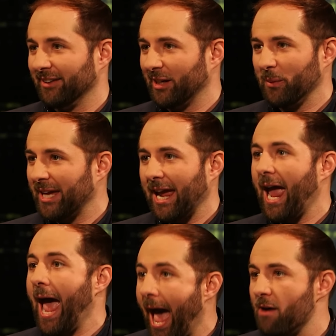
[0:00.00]
Like, we can't
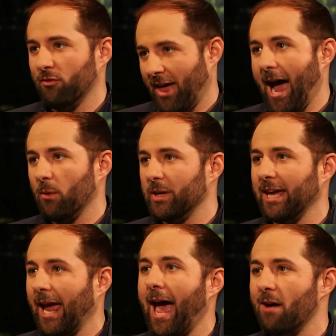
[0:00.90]
have that. We
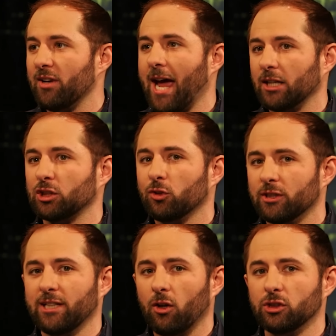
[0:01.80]
can't have a national
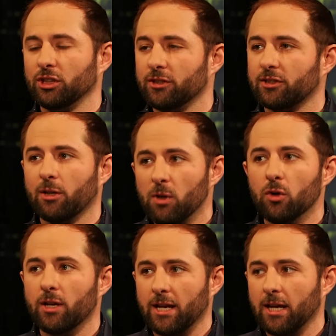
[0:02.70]
intelligence
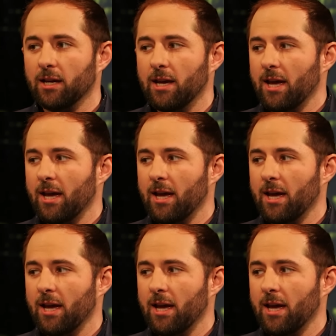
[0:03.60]
community